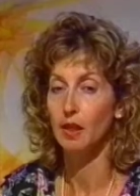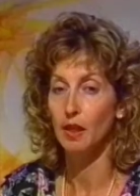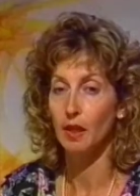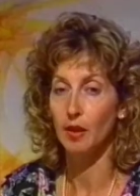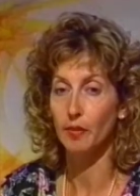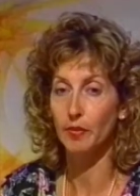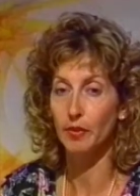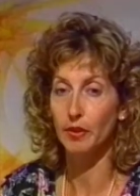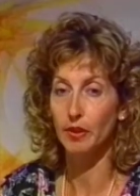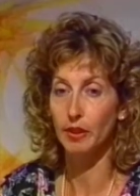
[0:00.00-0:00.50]

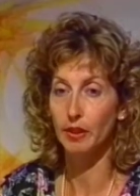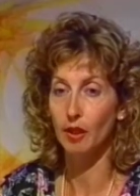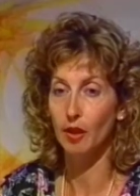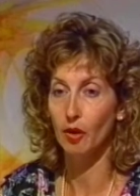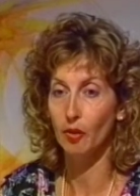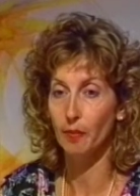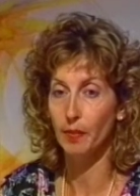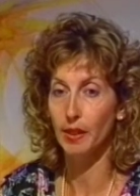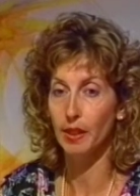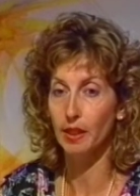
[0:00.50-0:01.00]
I'm really
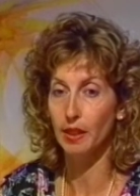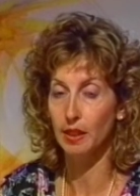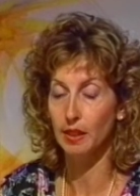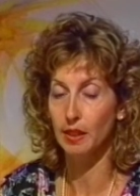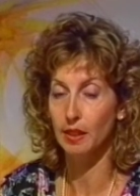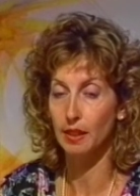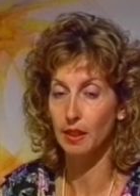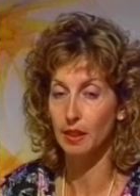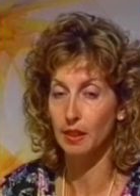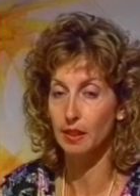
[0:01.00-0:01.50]
hoping in the
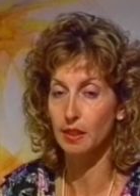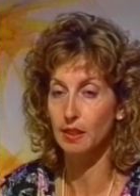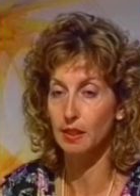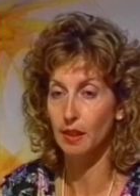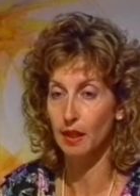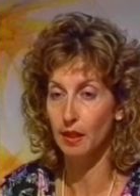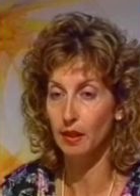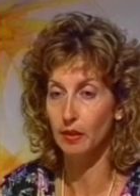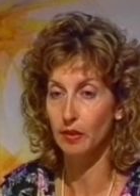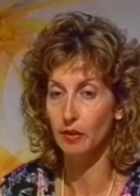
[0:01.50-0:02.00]
next
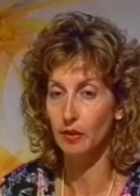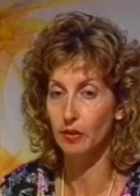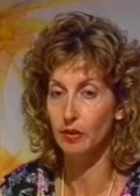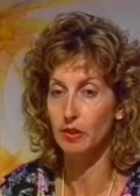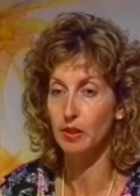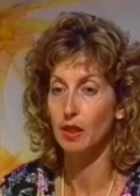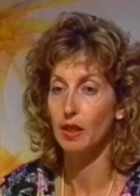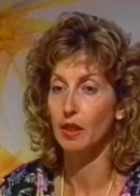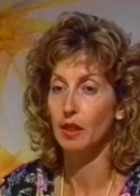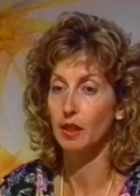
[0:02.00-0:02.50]
10 years